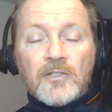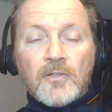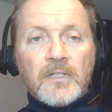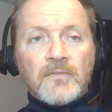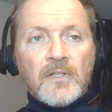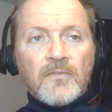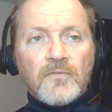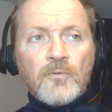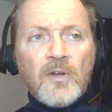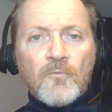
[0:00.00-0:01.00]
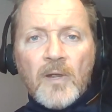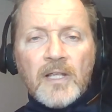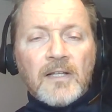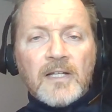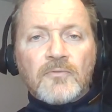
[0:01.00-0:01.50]
So if, if you have weight
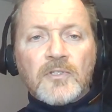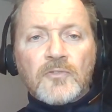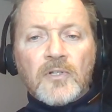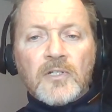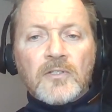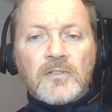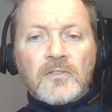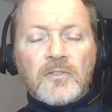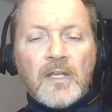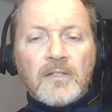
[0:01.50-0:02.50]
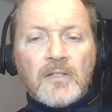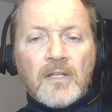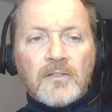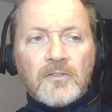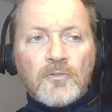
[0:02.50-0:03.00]
class restrictions and,
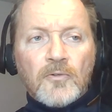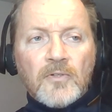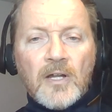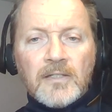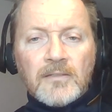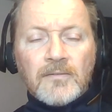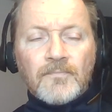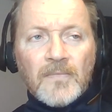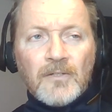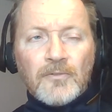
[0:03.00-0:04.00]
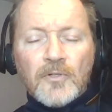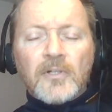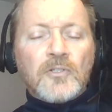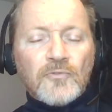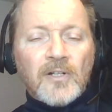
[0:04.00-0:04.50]
and you're not, you know, you're
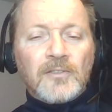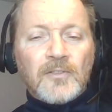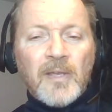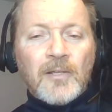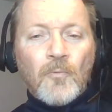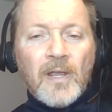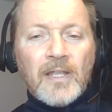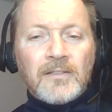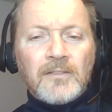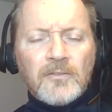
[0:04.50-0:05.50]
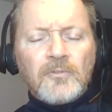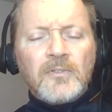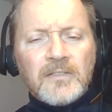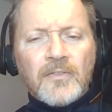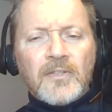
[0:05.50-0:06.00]
going to struggle to make weight, you
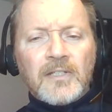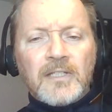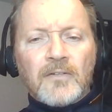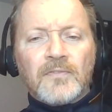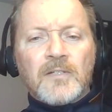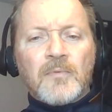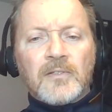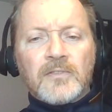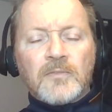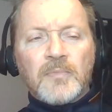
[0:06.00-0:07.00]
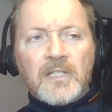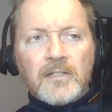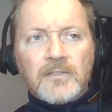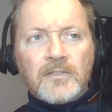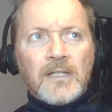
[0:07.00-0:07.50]
need to think carefully about this
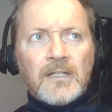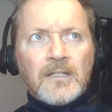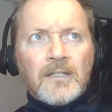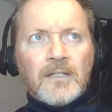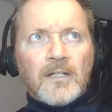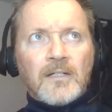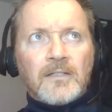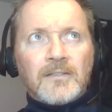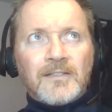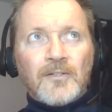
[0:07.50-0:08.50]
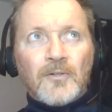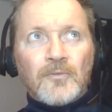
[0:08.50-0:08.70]
because, uh, you know,